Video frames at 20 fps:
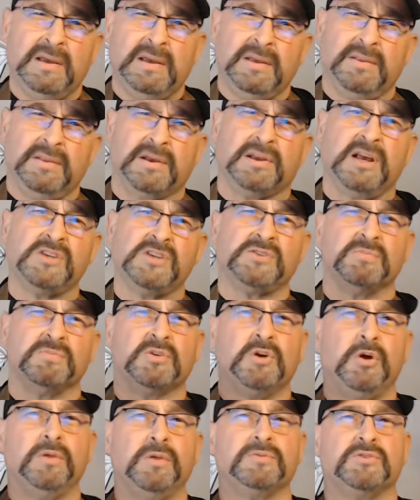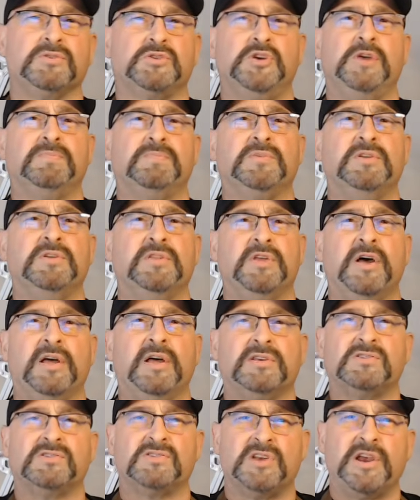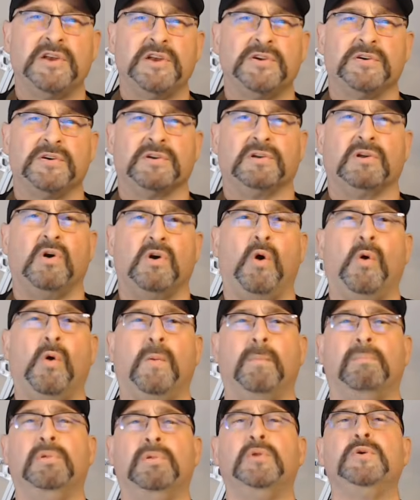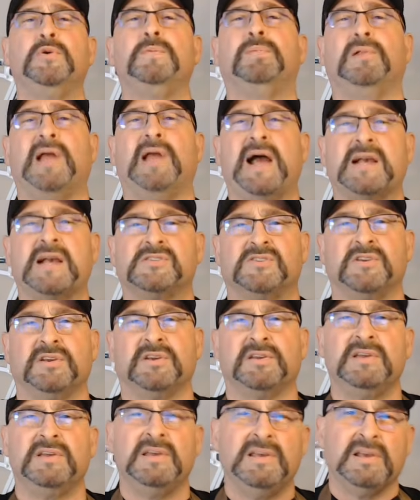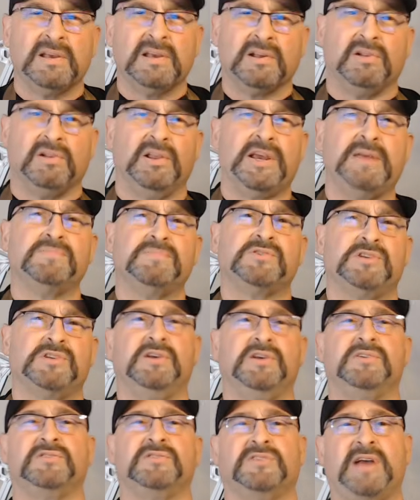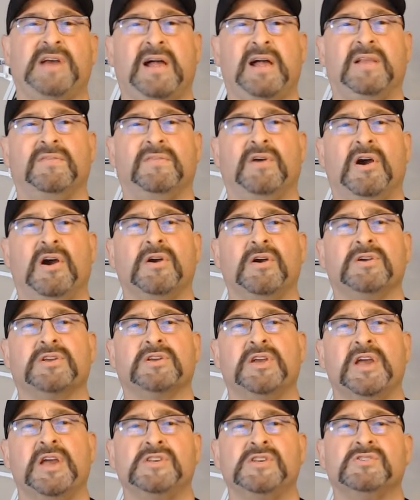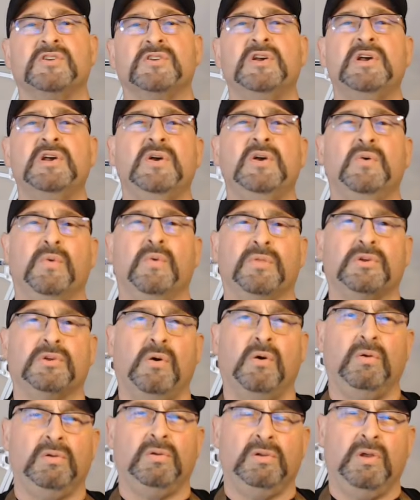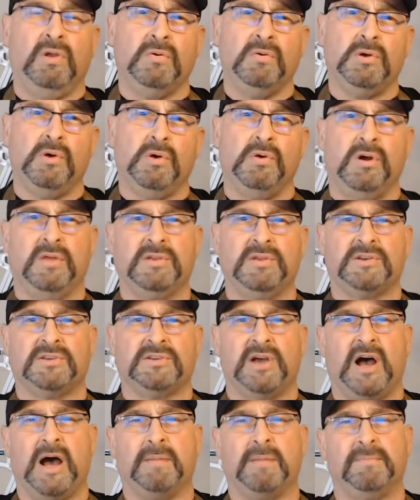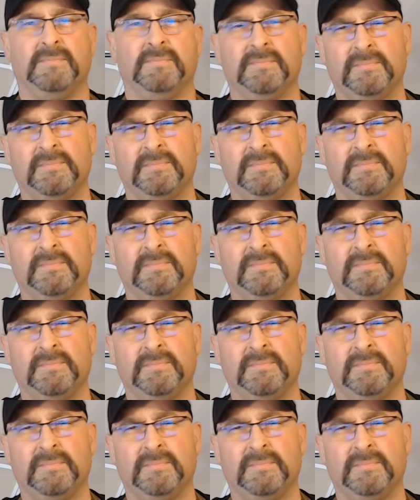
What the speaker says: The Custom Colt shipped in the standard Colt blue plastic clamshell style of hard case with Colt logo on the top.